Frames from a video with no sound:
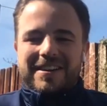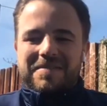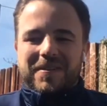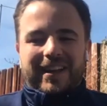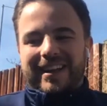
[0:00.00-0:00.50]

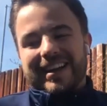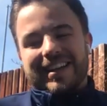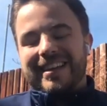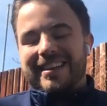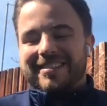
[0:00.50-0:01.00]
But
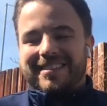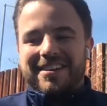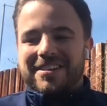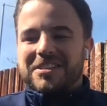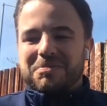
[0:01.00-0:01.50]

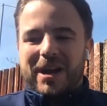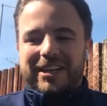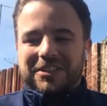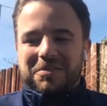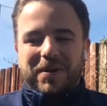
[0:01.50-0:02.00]
they're a
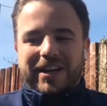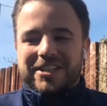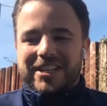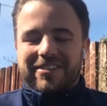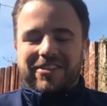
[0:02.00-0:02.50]
special
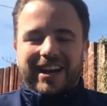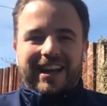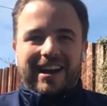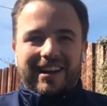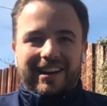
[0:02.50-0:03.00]
bunch. They really
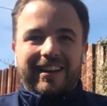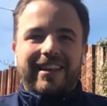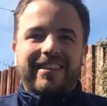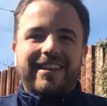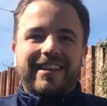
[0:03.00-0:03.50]
are, and
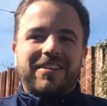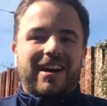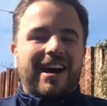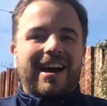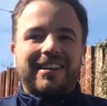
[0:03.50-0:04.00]
they're
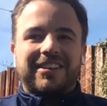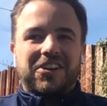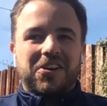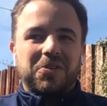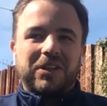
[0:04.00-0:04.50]
heart of
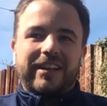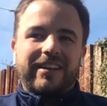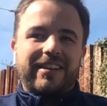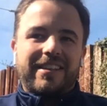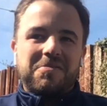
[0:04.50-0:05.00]
gold,
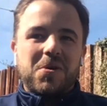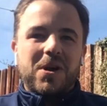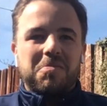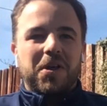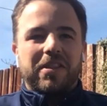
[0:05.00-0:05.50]
and they
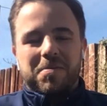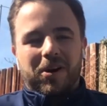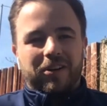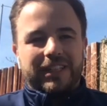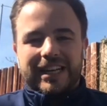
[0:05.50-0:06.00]
will put their
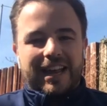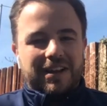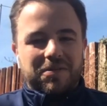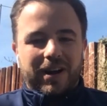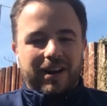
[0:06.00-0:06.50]
bodies
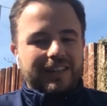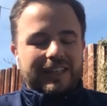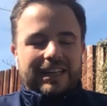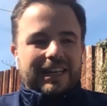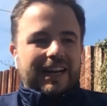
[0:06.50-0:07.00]
anywhere.
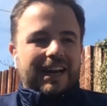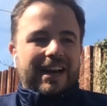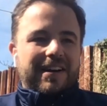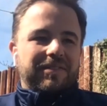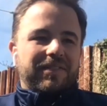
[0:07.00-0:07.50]

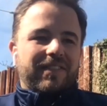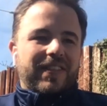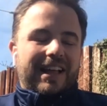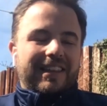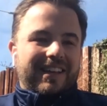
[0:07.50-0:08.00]

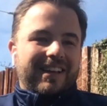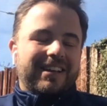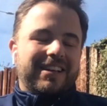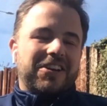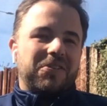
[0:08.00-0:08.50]
And
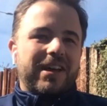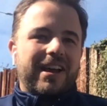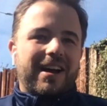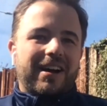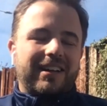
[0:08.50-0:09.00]
they
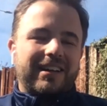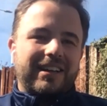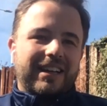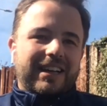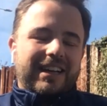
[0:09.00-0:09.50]
are,
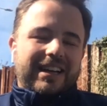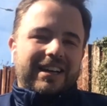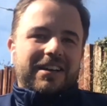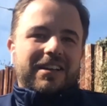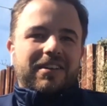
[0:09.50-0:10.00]

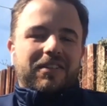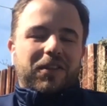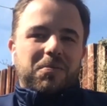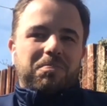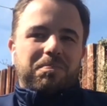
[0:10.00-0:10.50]
for
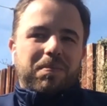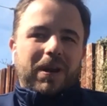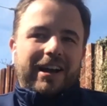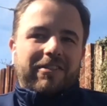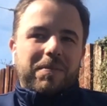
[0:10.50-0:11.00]
the
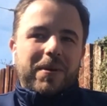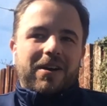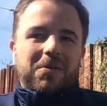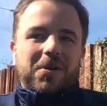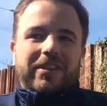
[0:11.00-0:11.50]
lack of a
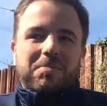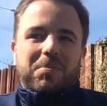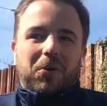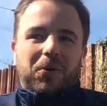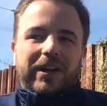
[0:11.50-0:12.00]
better word, they're
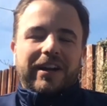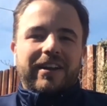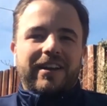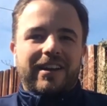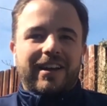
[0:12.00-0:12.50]
broken
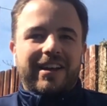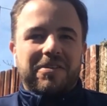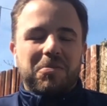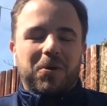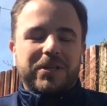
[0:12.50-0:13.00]

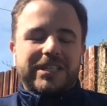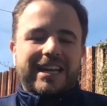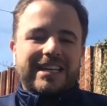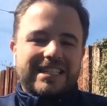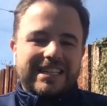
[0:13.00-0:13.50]
in most
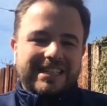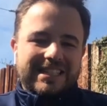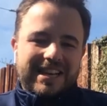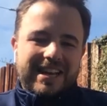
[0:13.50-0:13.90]
senses.